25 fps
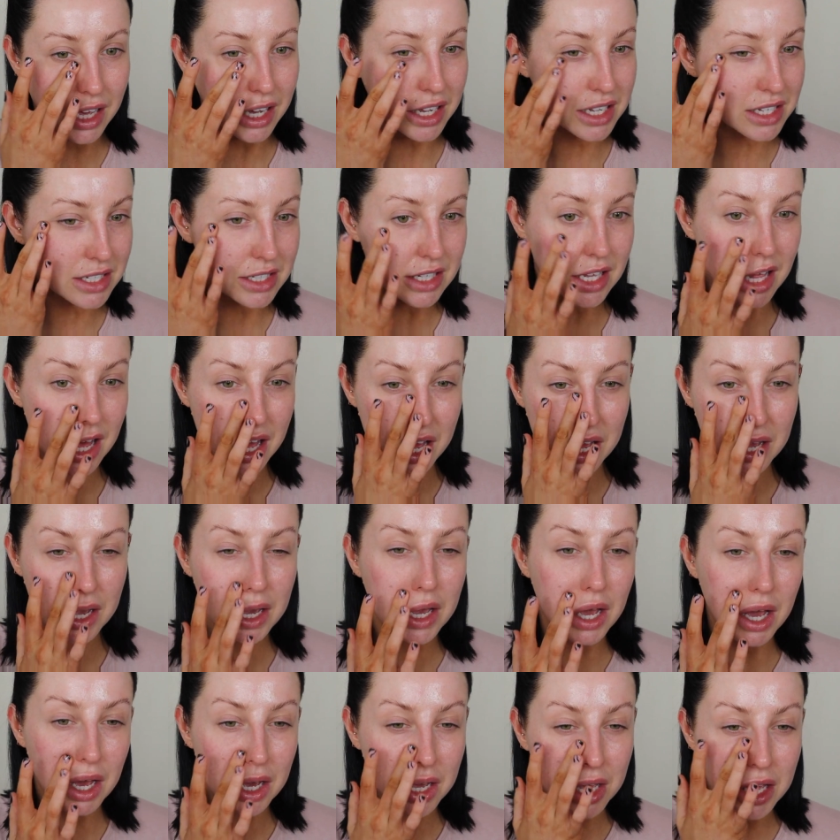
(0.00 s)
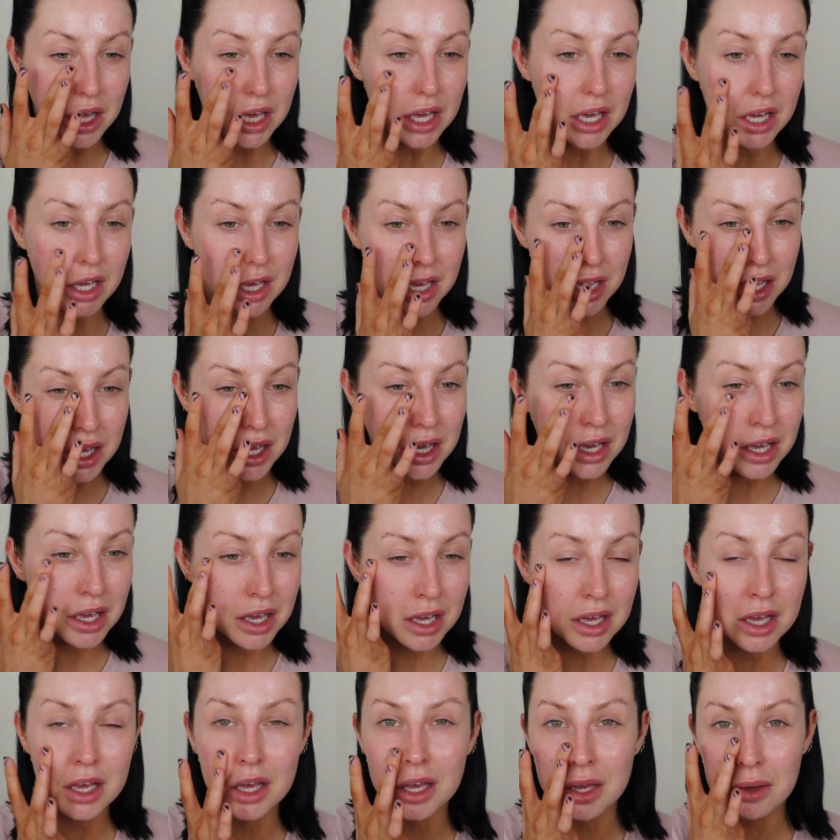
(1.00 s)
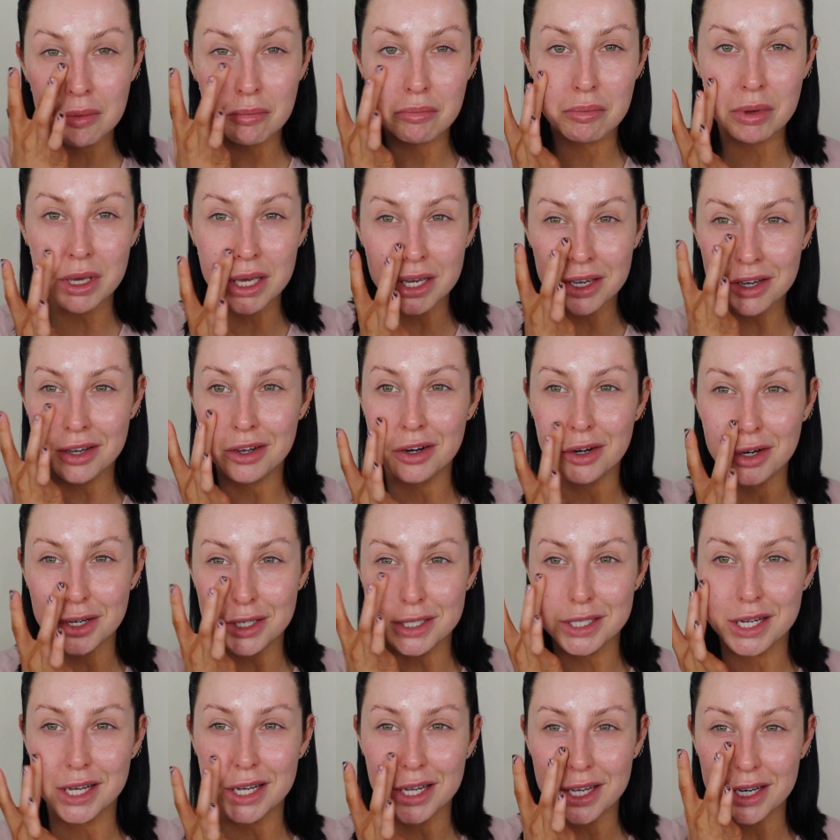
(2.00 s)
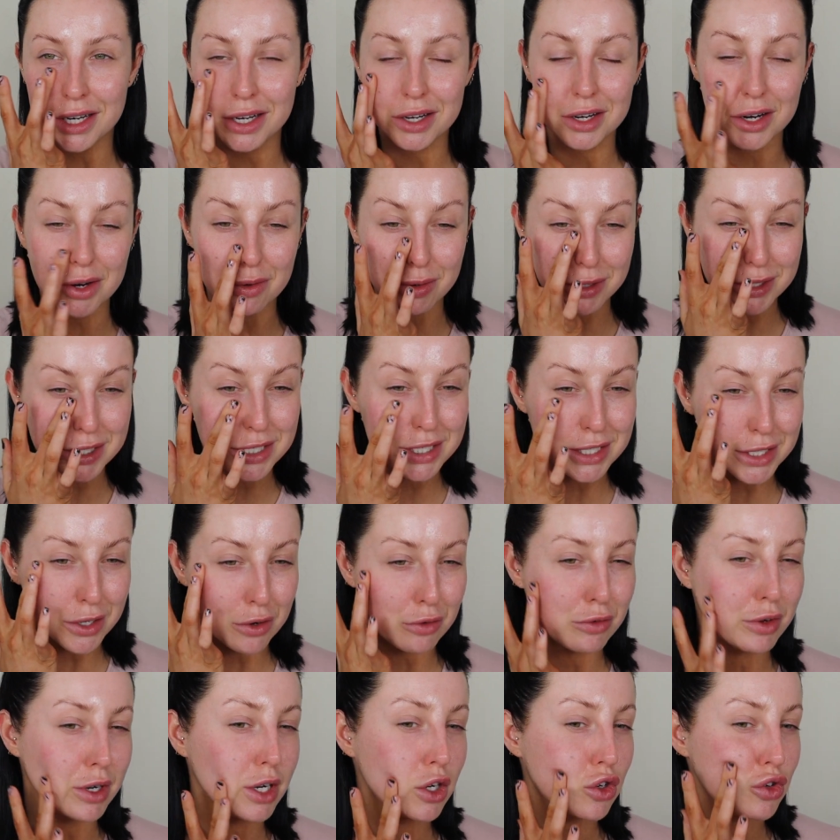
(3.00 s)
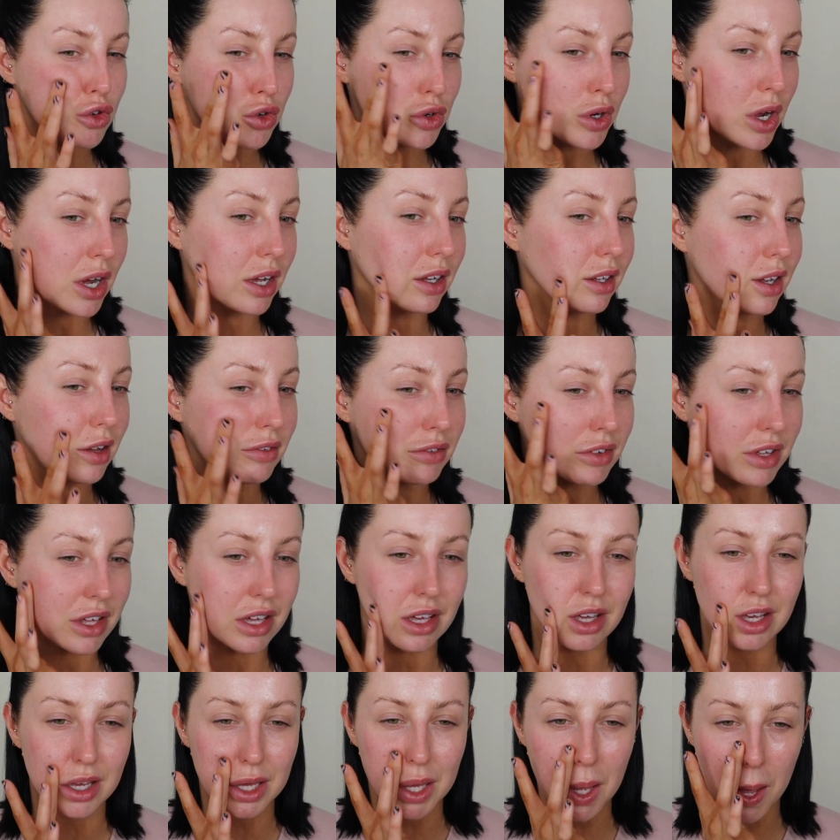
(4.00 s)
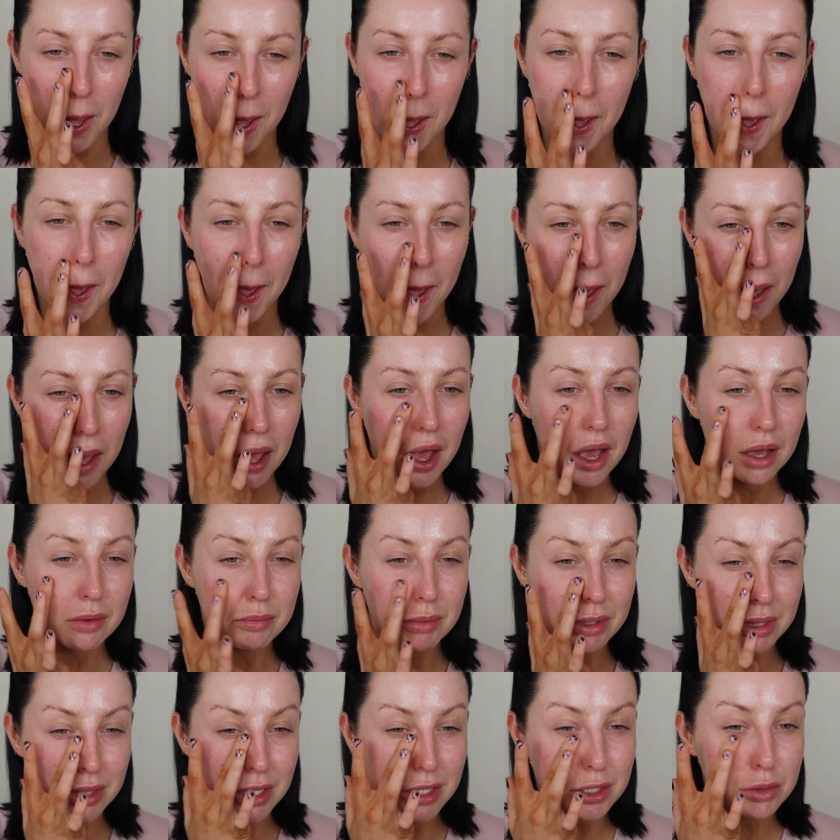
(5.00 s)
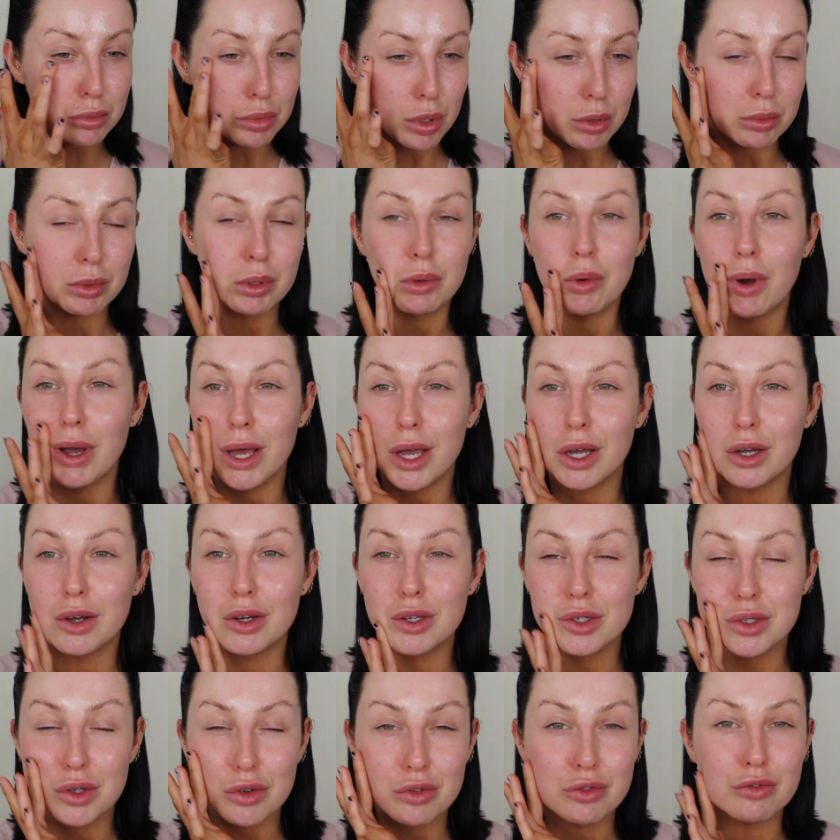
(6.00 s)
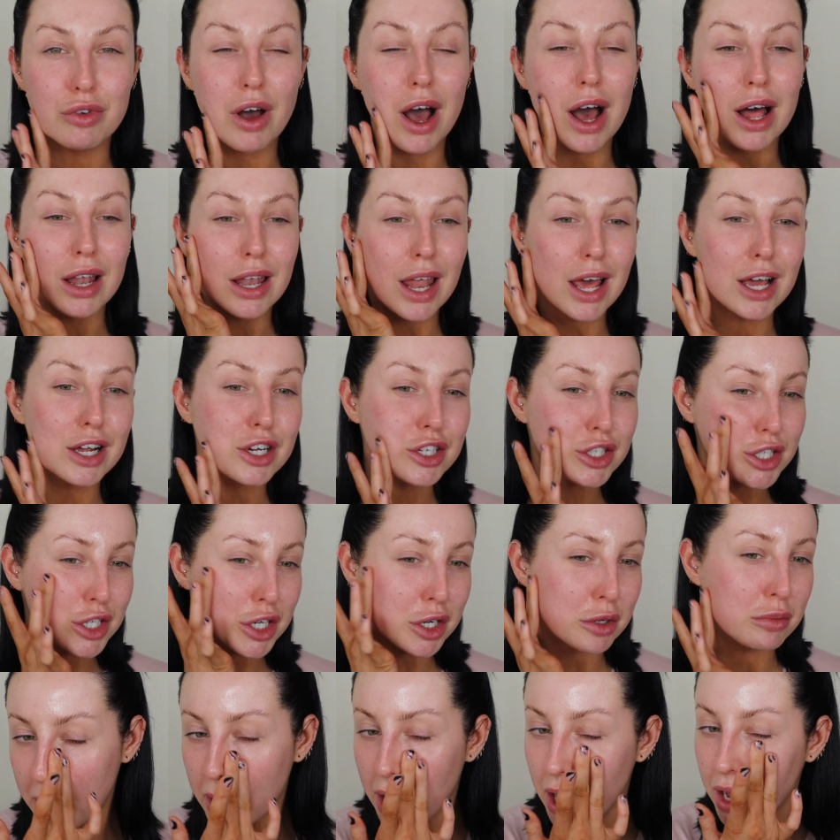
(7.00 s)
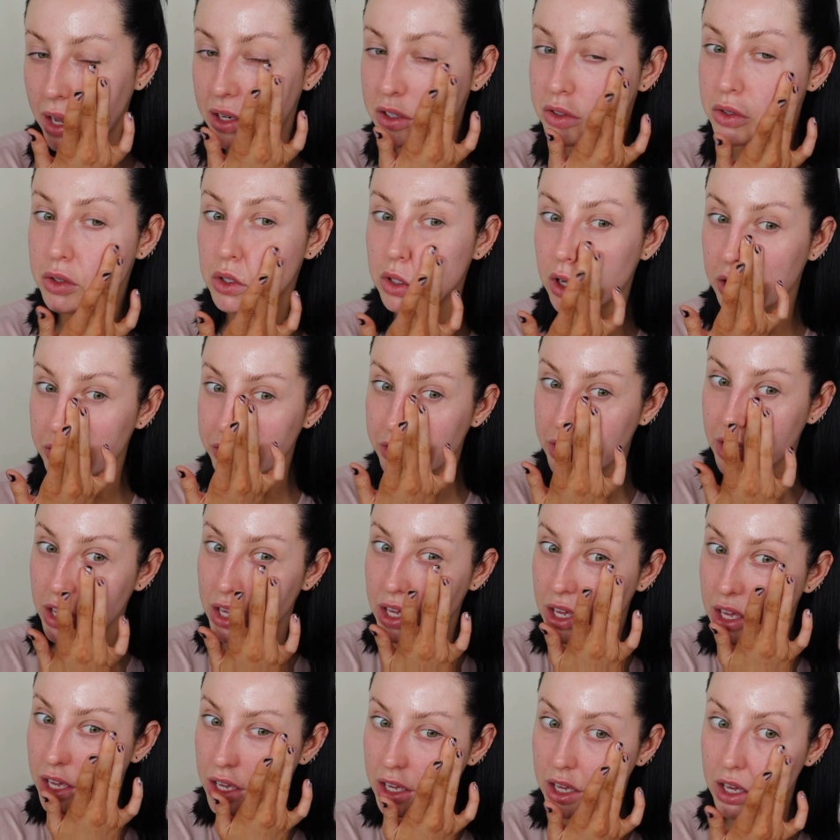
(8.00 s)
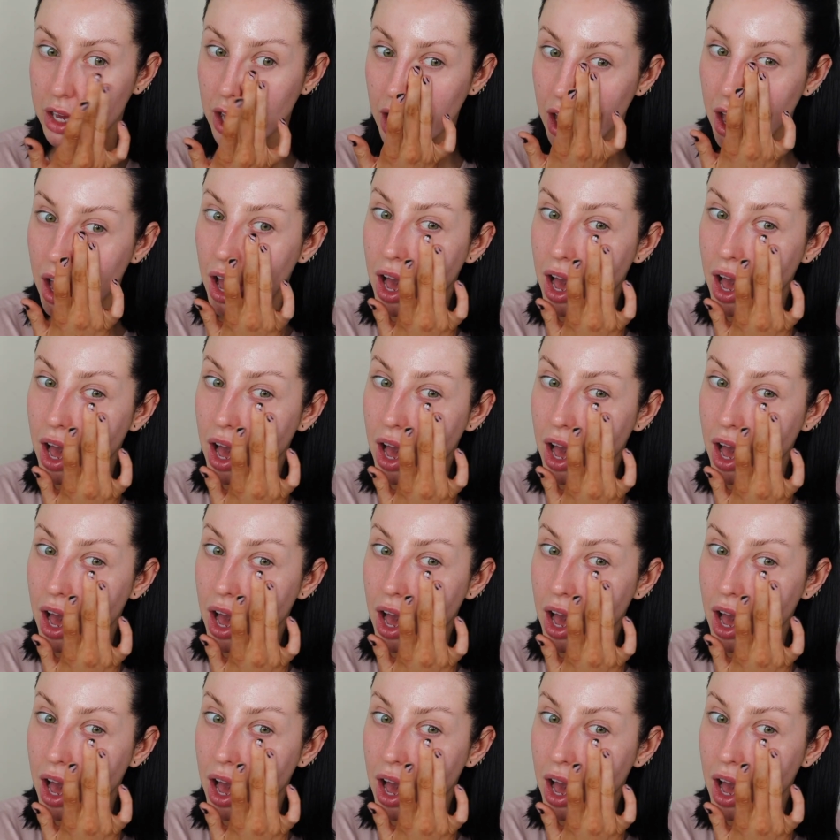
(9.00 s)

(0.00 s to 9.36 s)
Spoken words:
things like a cake baker or decorator, which is still very true. I love cake. I mean, that's probably why I got so fat last year, but I do love cake.